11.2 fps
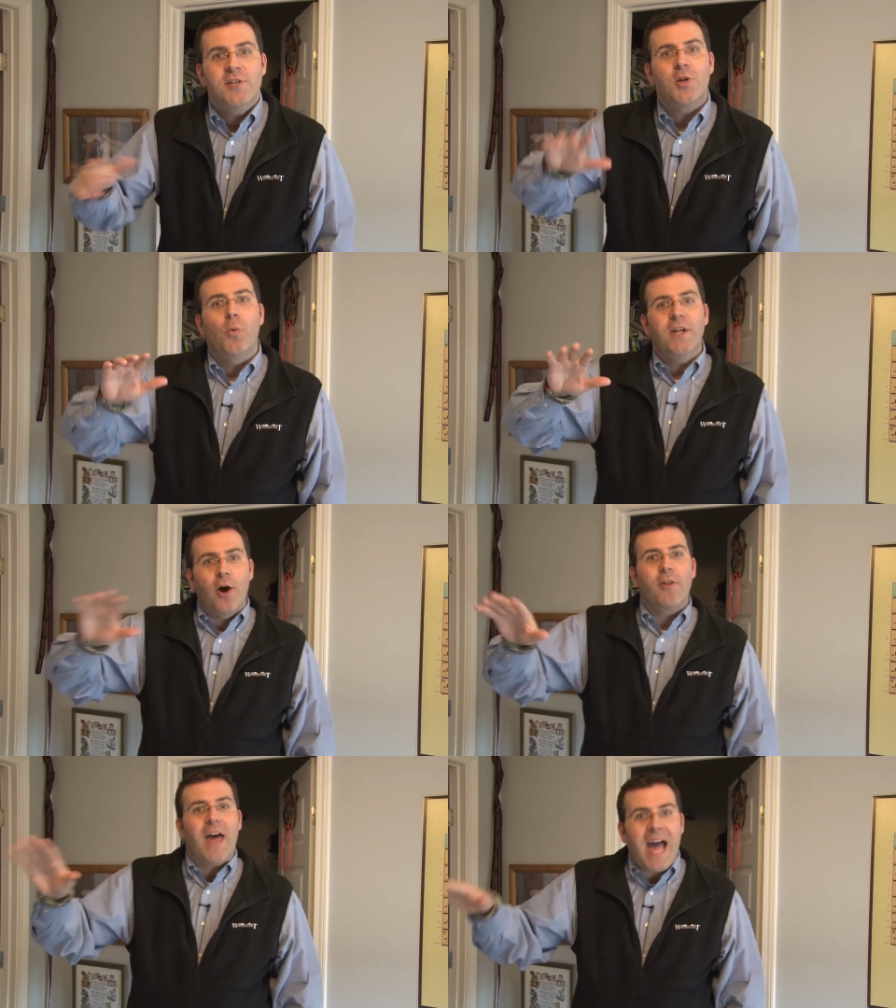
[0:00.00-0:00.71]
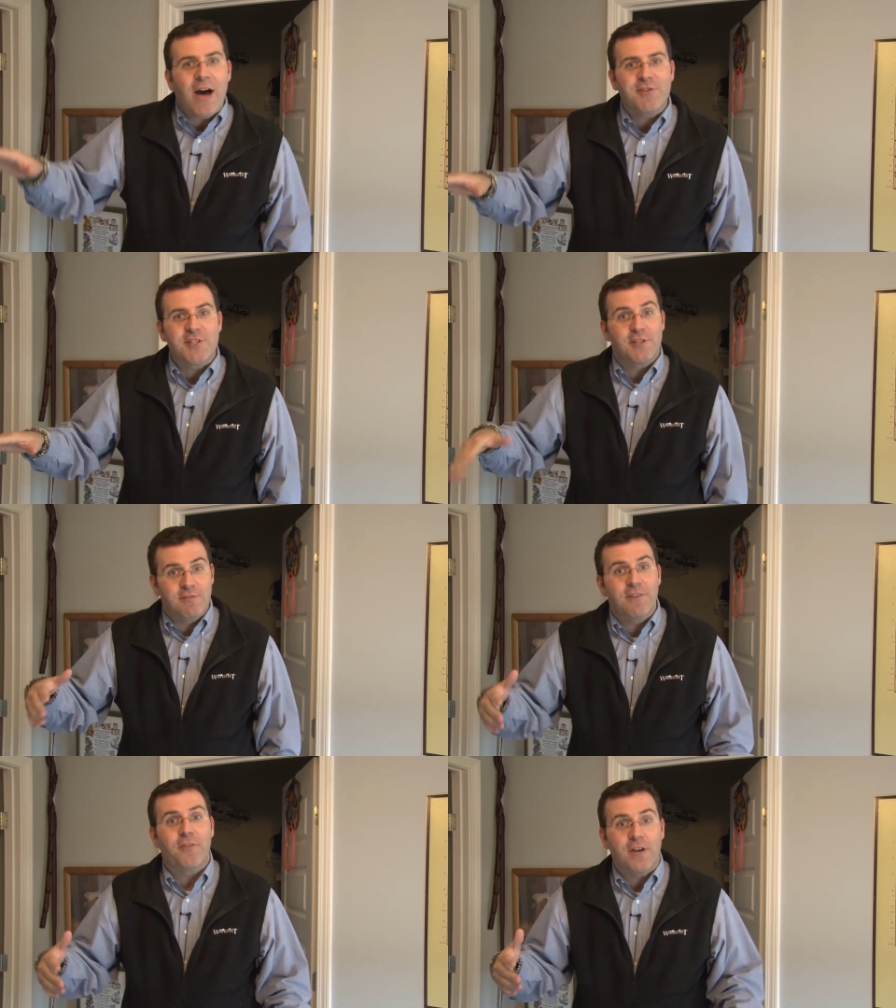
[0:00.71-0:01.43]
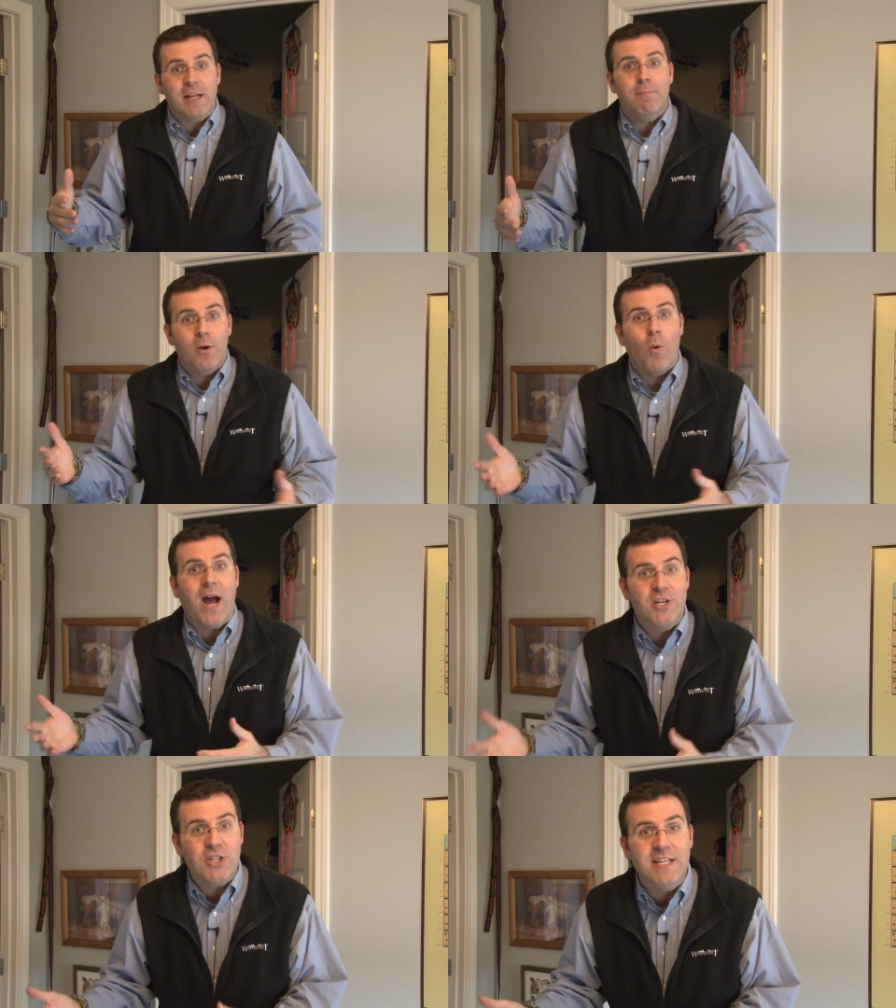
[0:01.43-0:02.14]
So we'd go to the houses of different
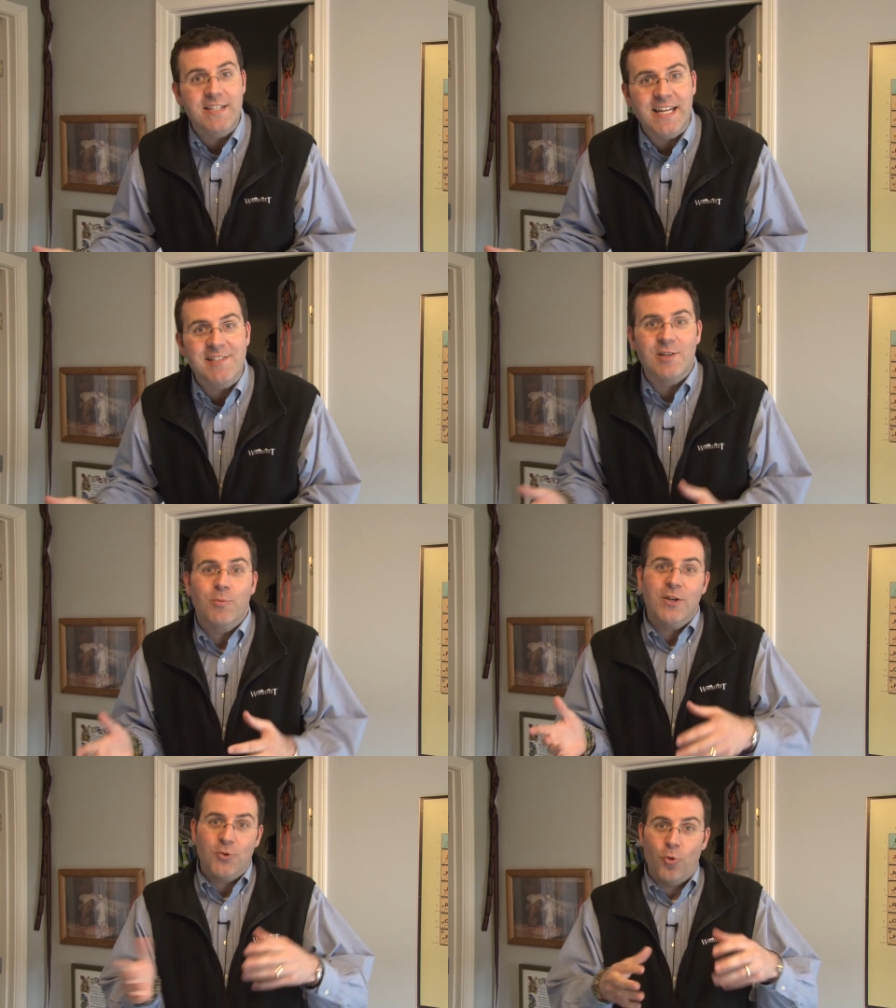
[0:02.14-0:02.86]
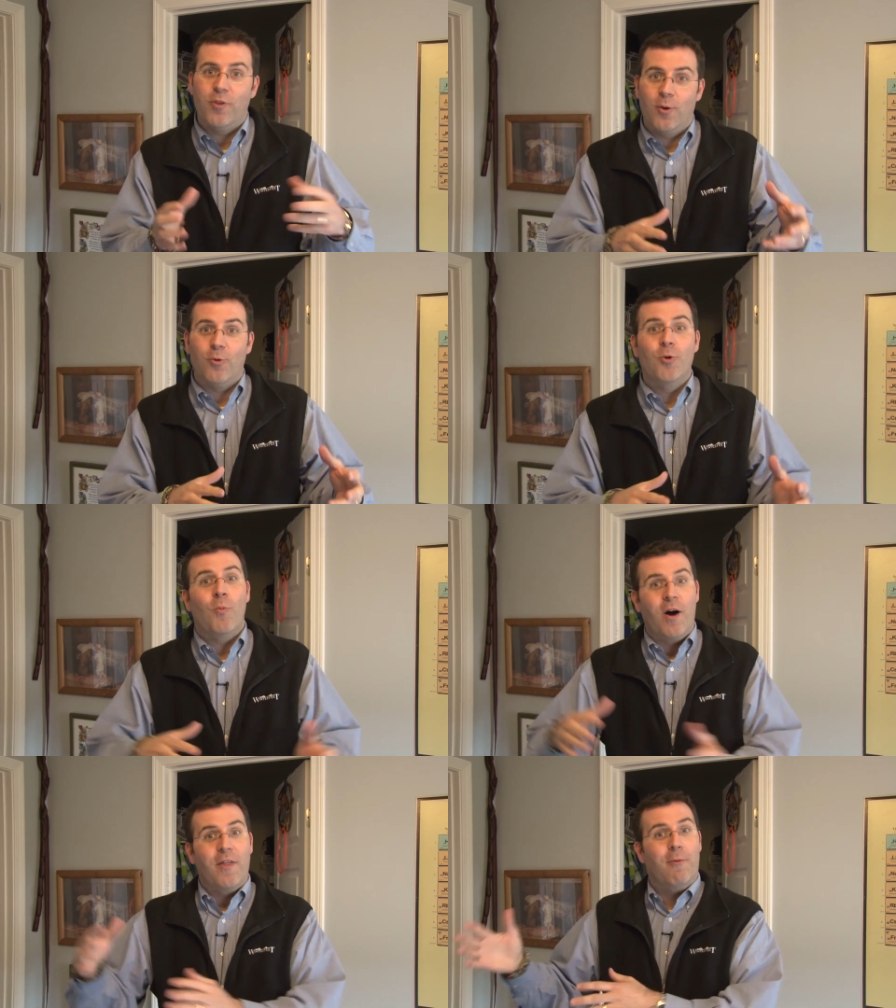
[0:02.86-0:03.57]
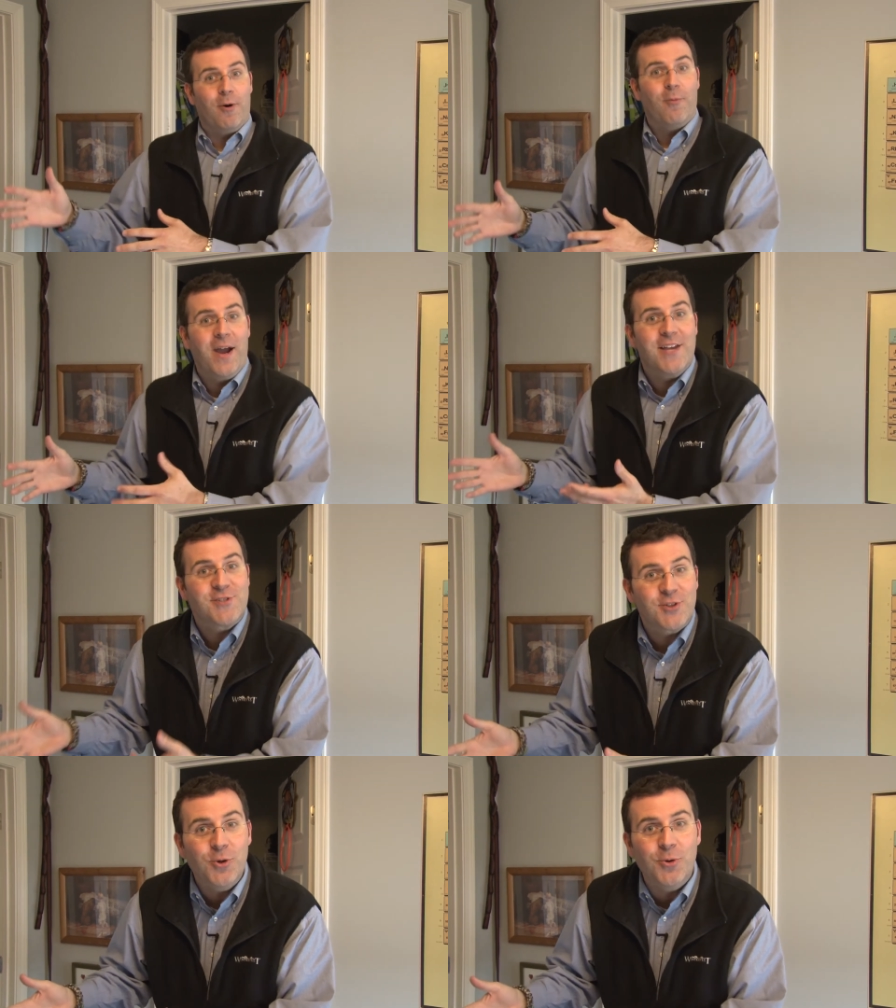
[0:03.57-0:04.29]
NBYG teens and we'd tour their room while they were away
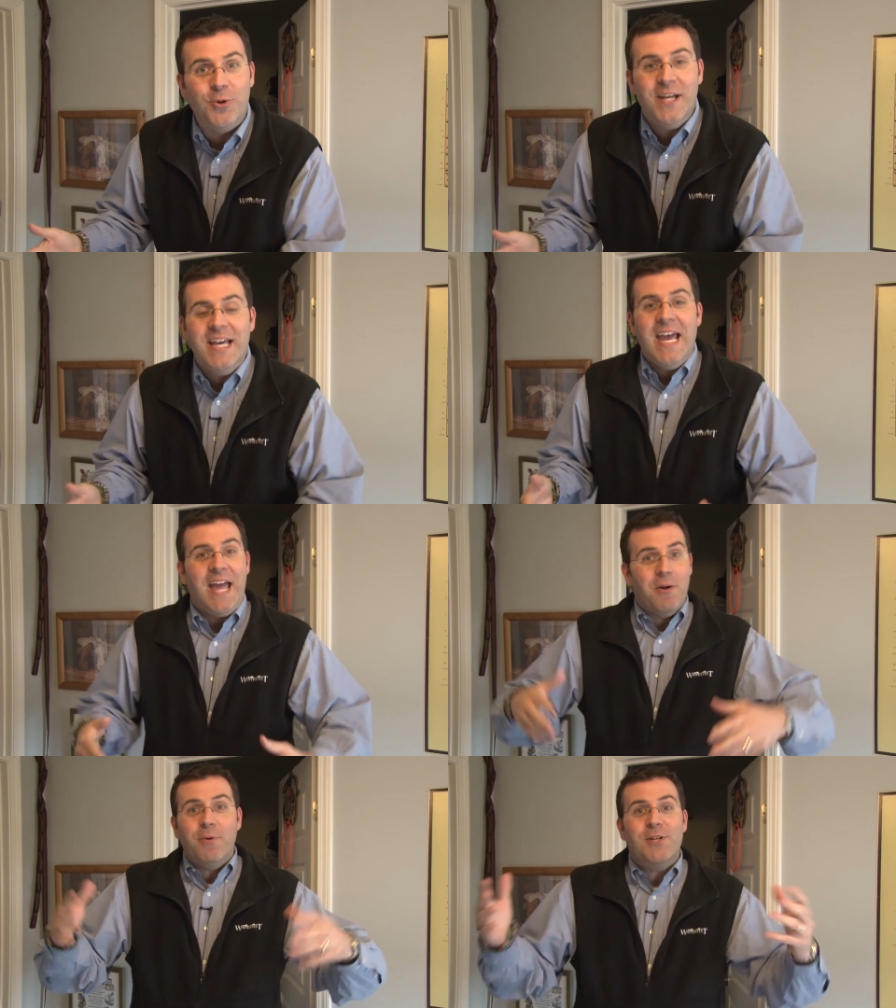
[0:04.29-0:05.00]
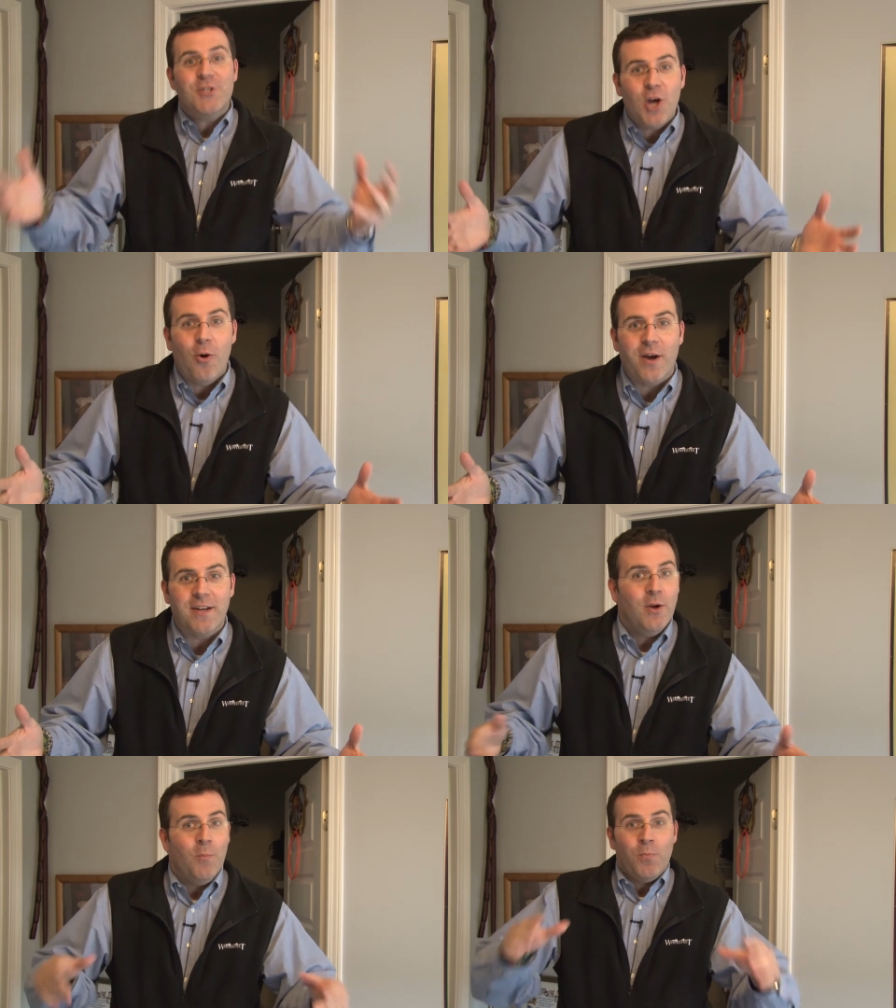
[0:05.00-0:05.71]
at school and then we'd show it